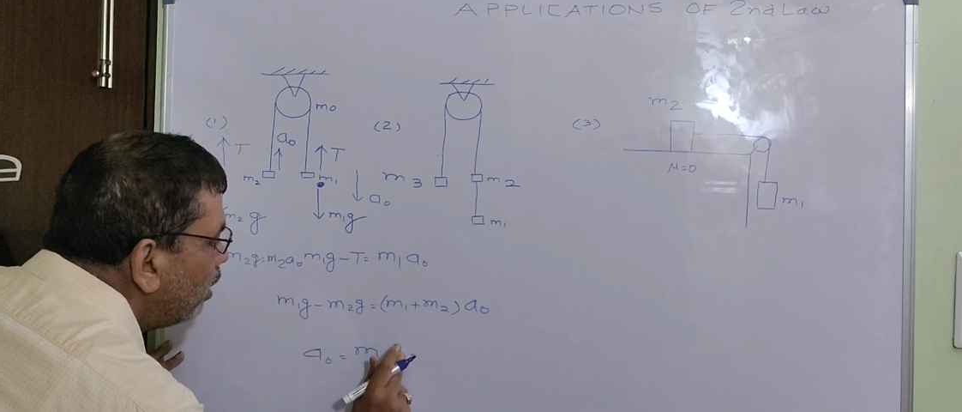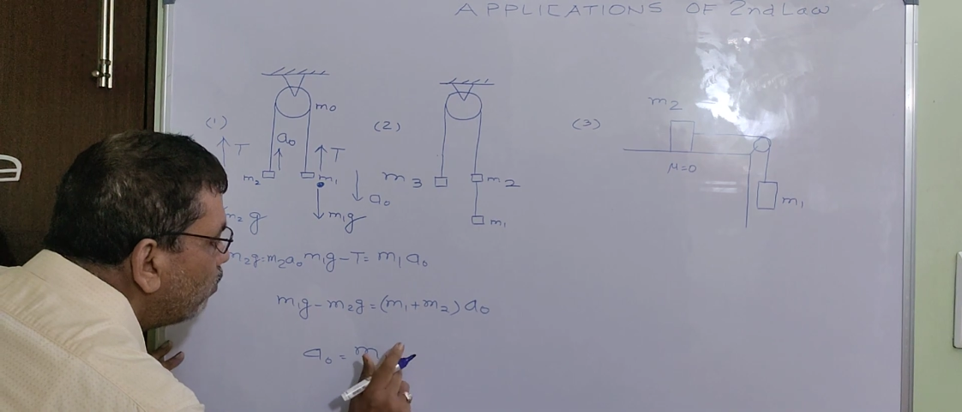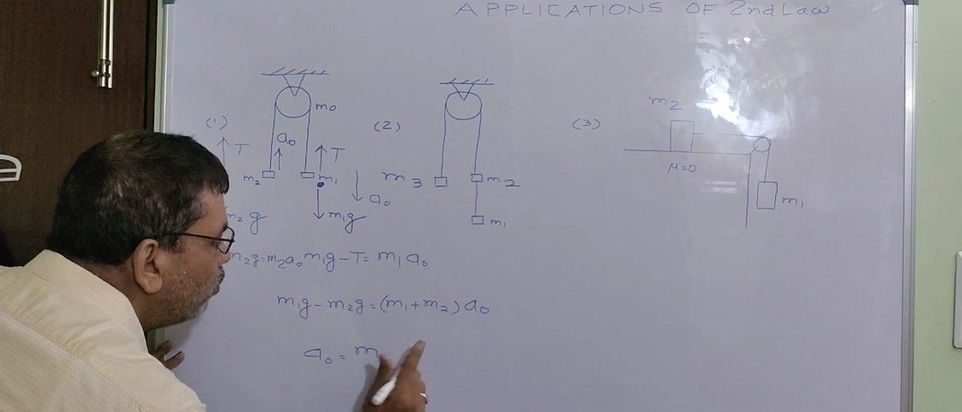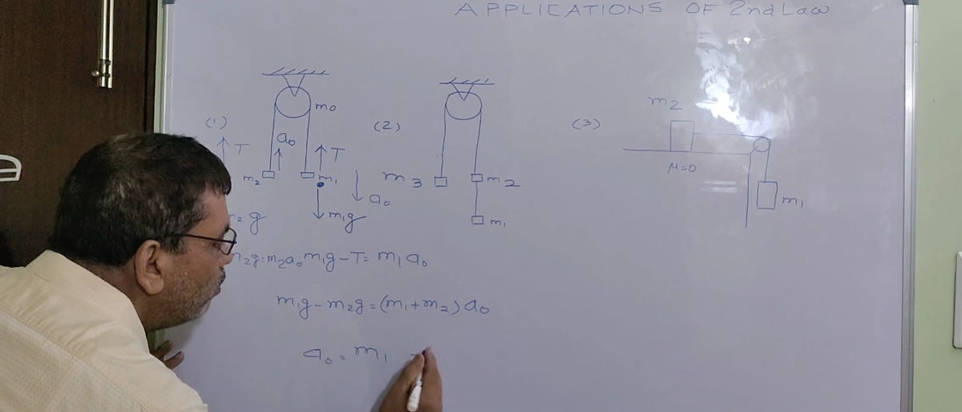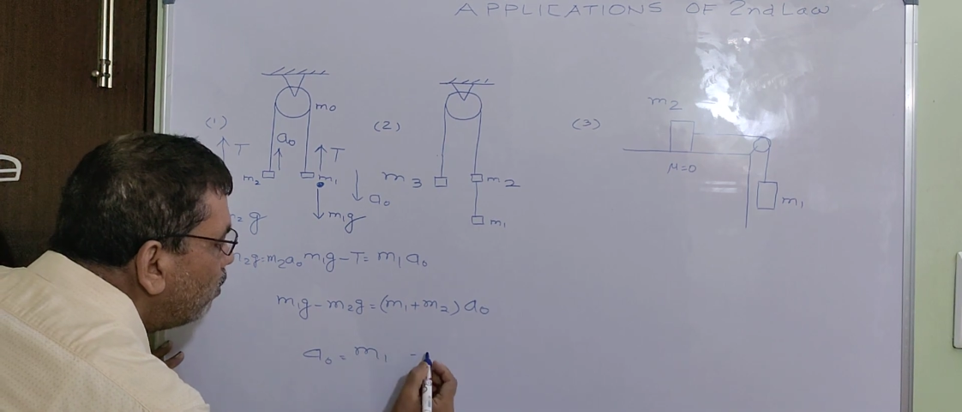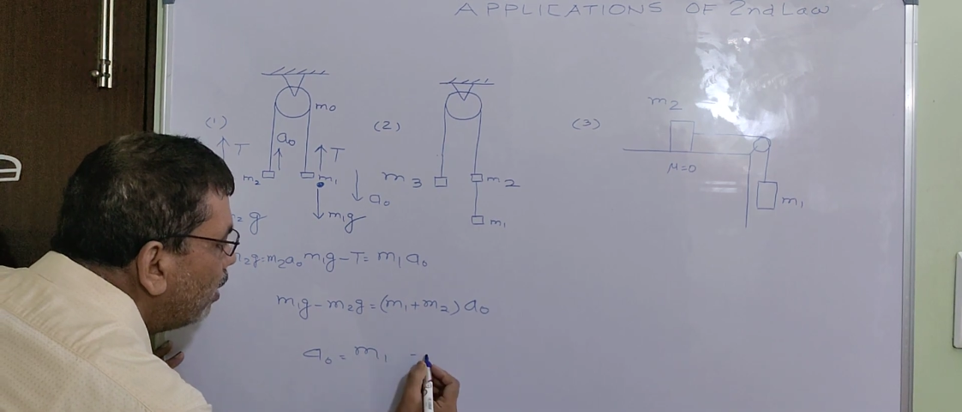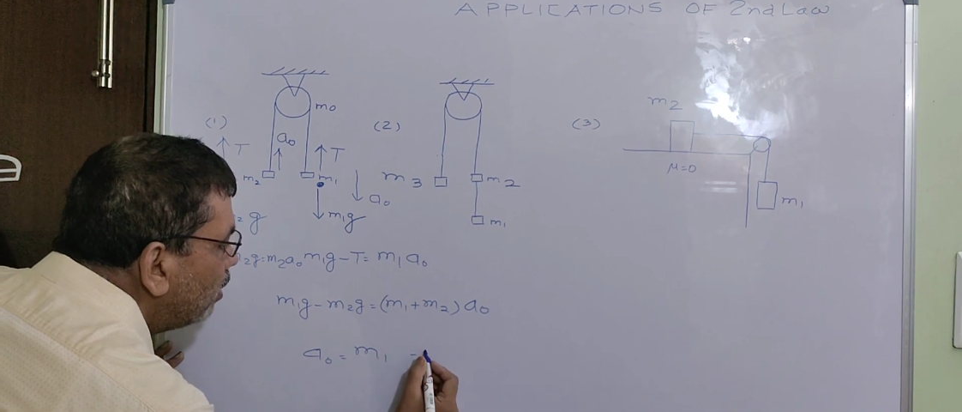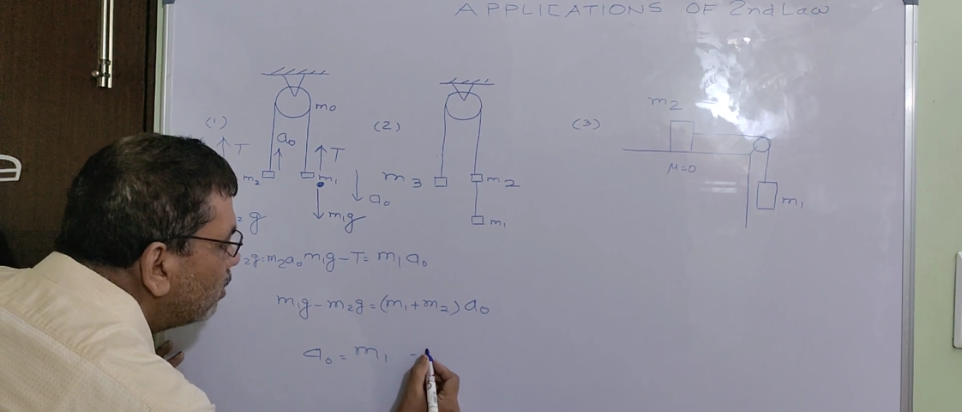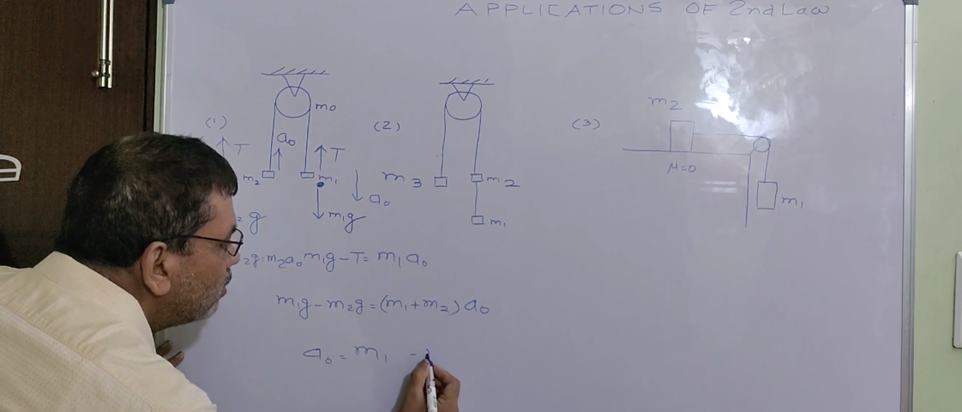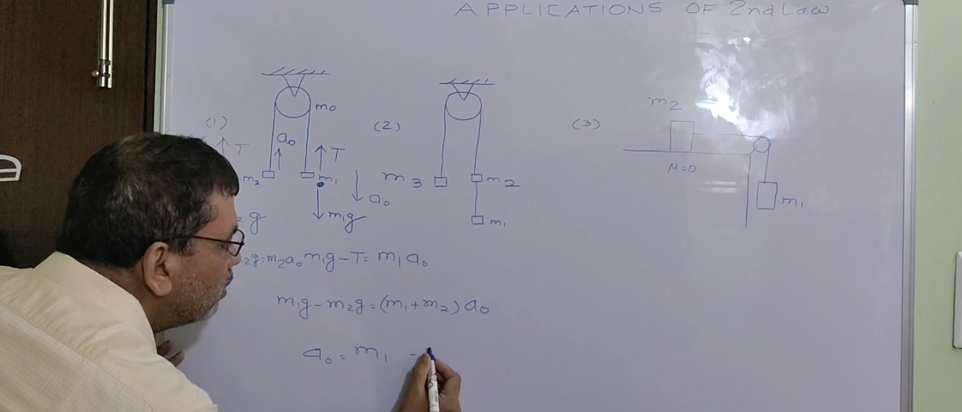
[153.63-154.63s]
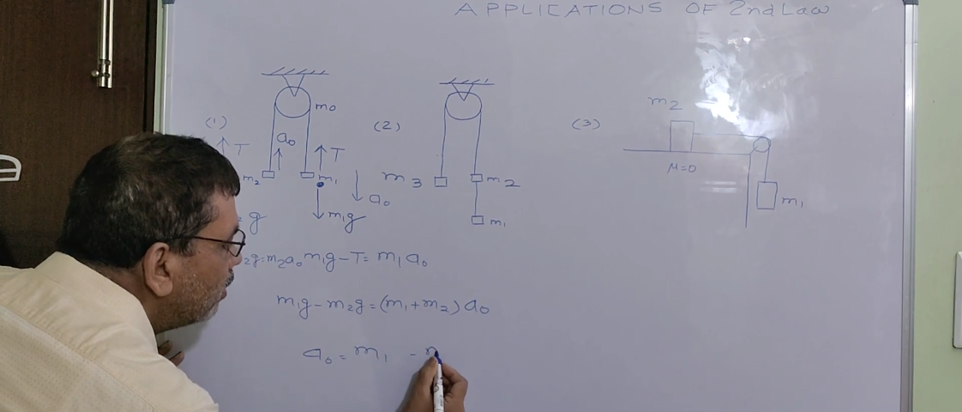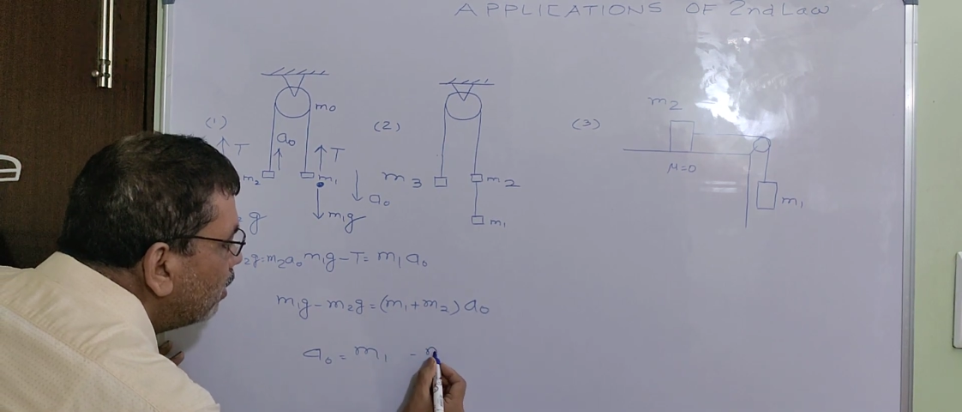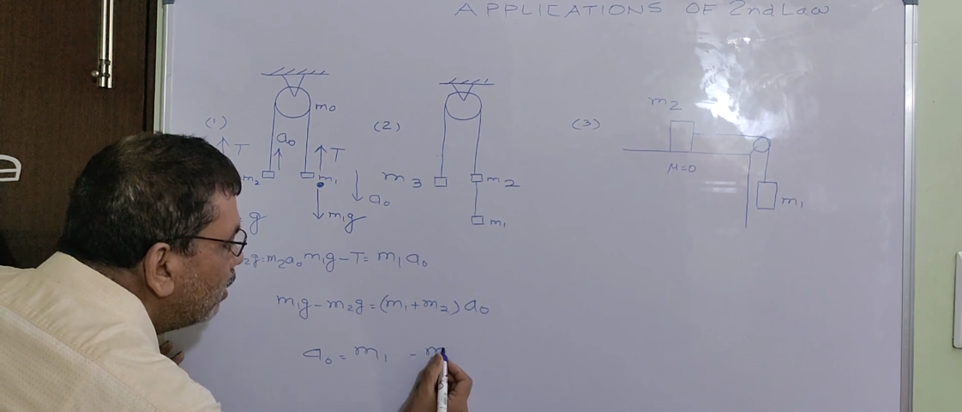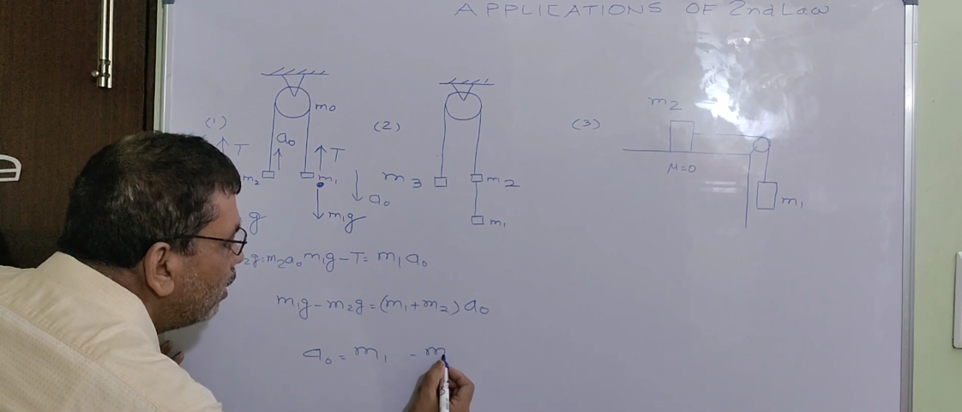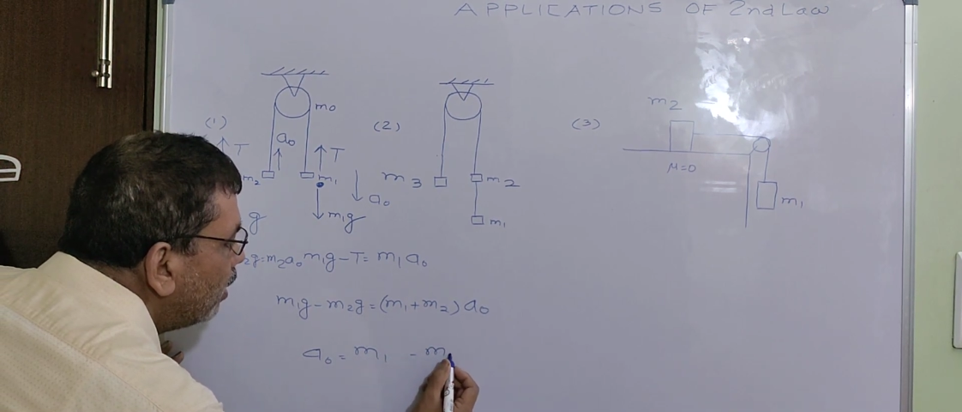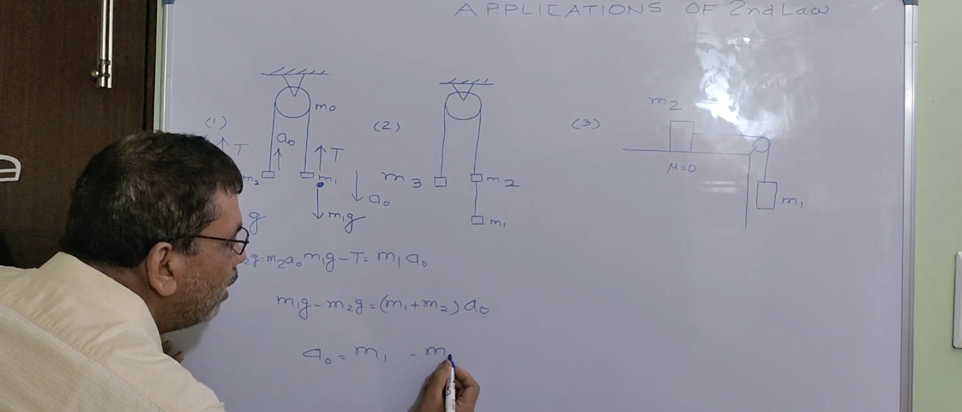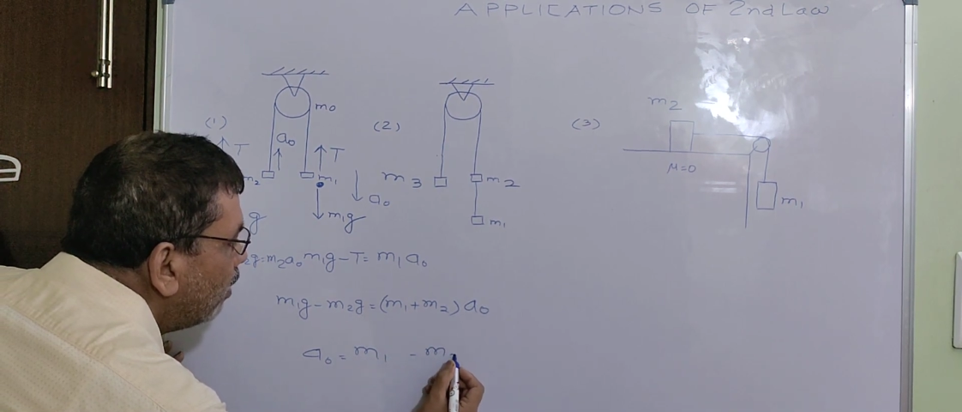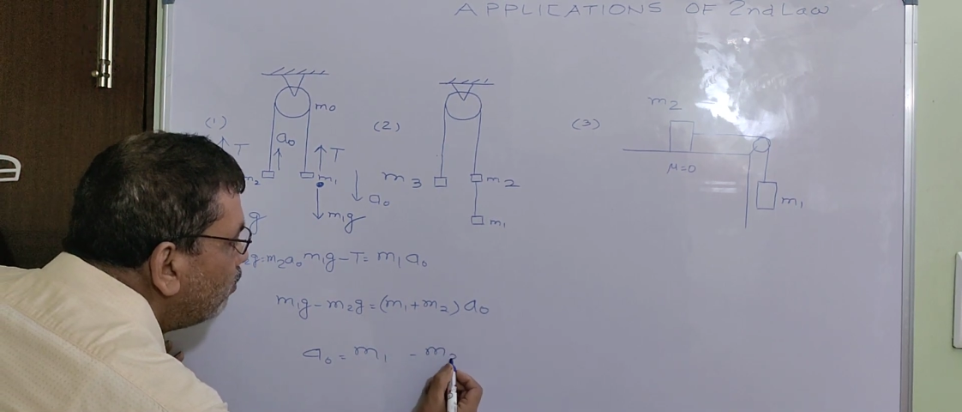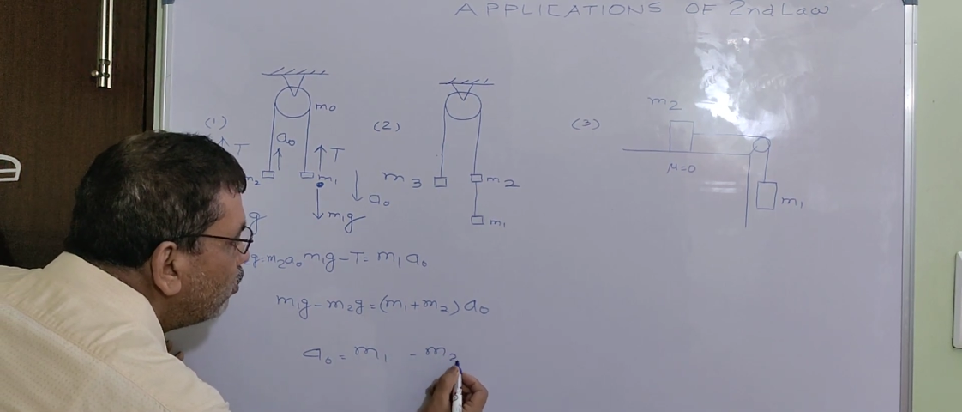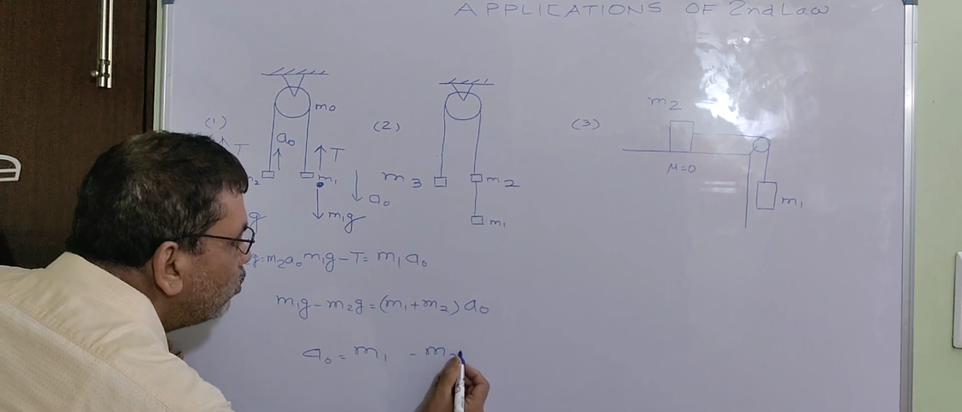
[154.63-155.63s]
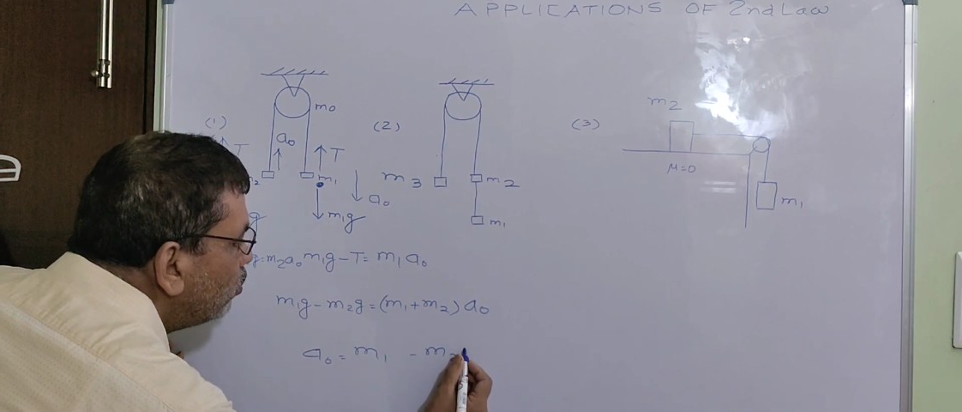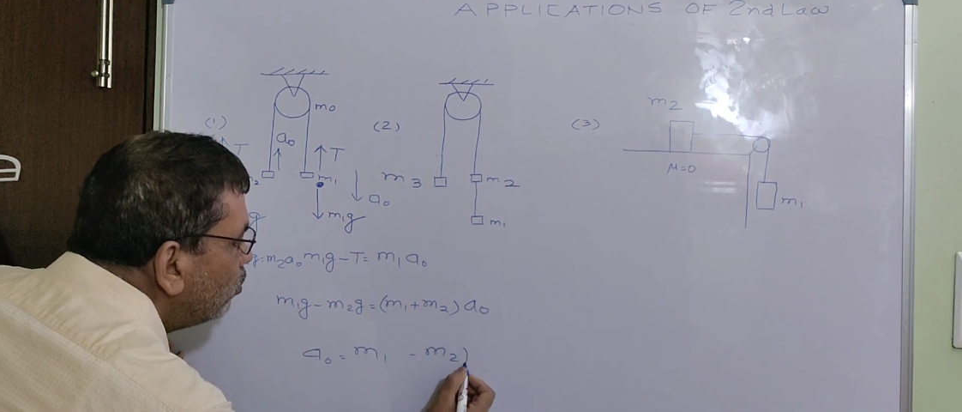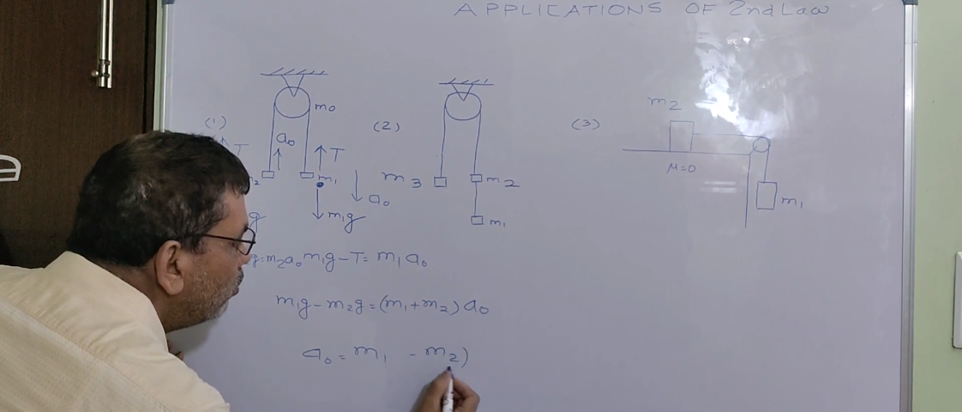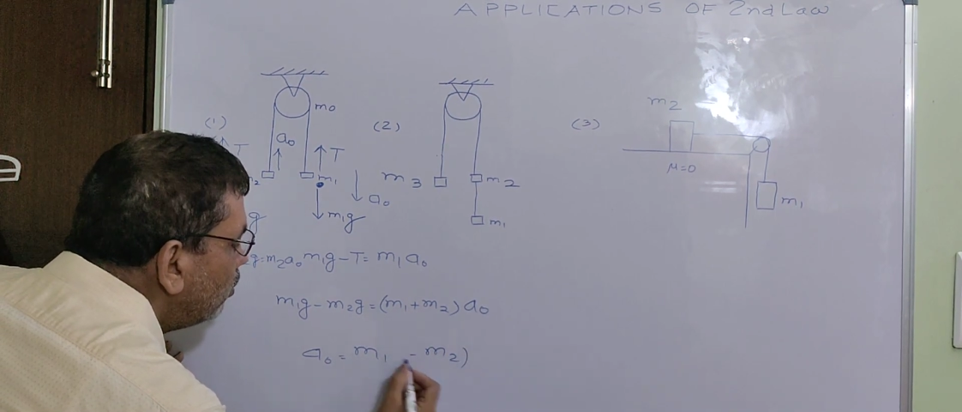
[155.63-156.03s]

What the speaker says: M1 minus M2